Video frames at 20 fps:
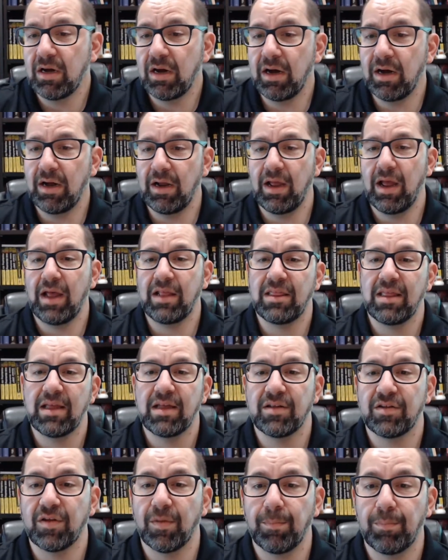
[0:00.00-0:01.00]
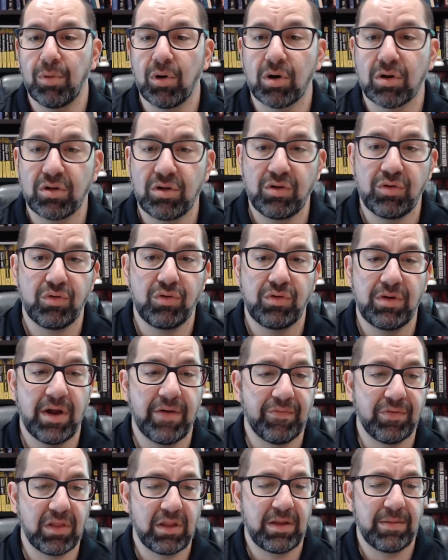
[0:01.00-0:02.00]
I think it's a book to
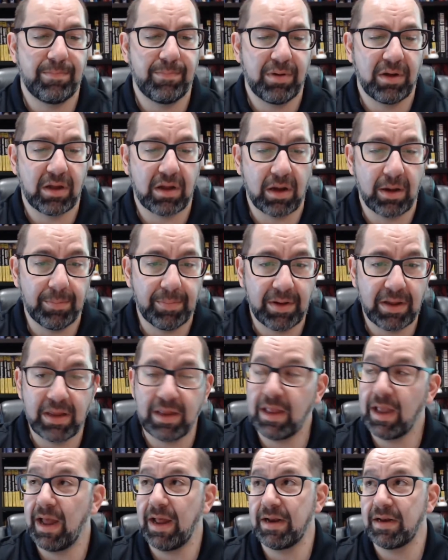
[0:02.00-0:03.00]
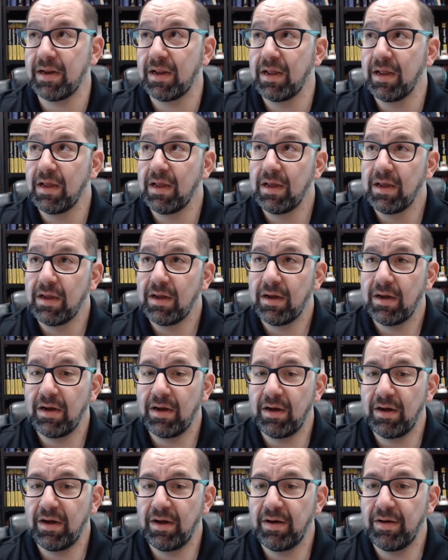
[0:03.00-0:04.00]
definitely pick up and get
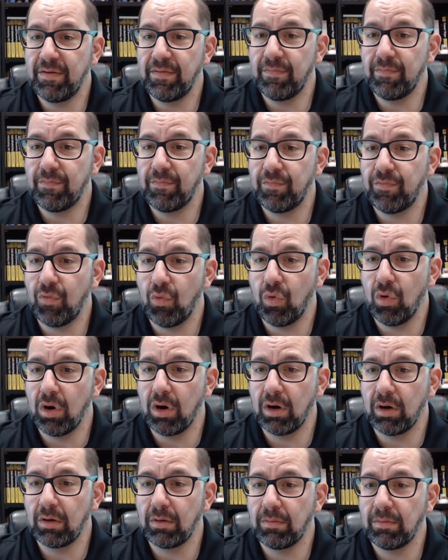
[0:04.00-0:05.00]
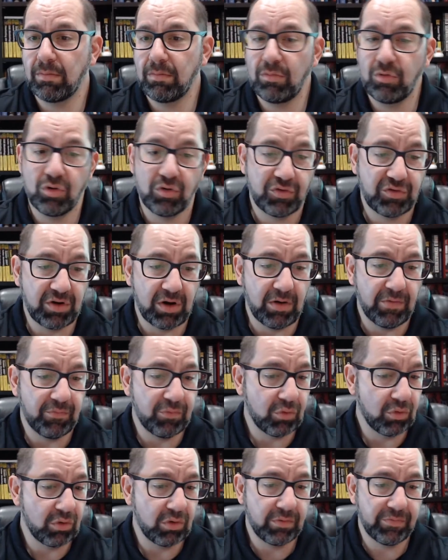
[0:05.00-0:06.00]
for
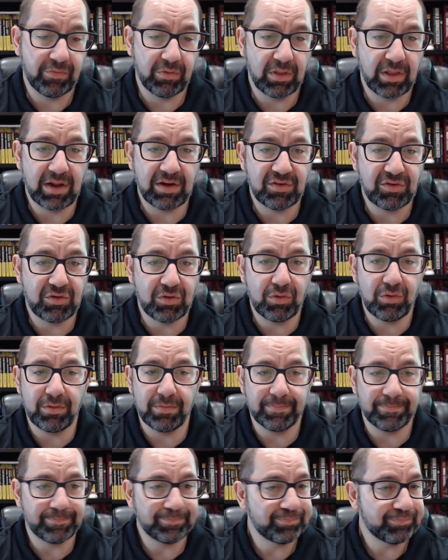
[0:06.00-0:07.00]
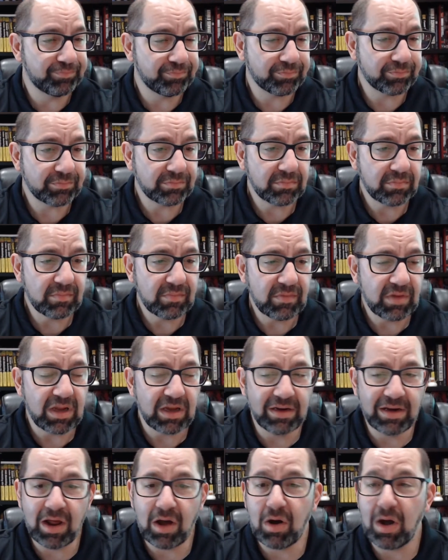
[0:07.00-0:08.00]
yourself or for that student.
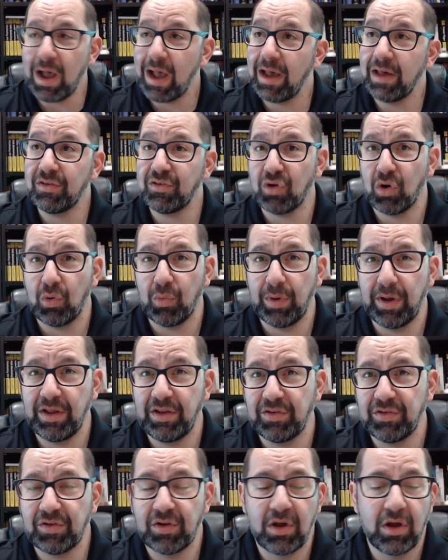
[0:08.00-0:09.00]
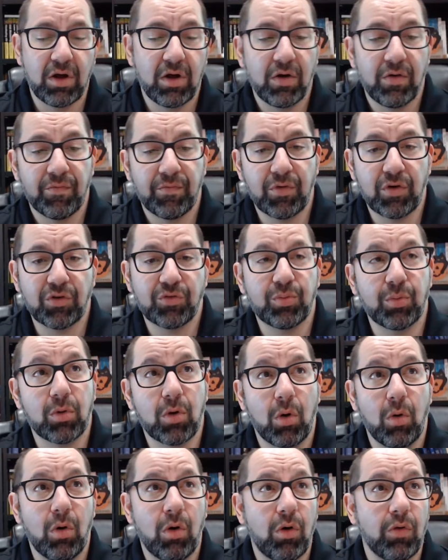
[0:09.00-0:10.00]
Now, as always, first we'll
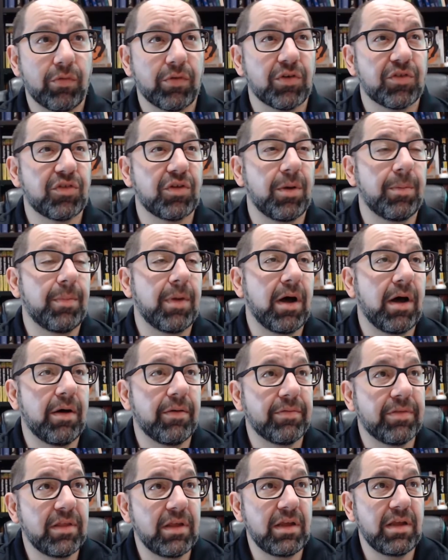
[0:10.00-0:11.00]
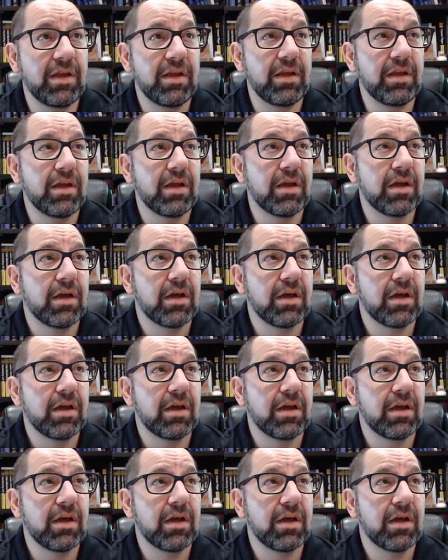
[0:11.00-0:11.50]
go over some of the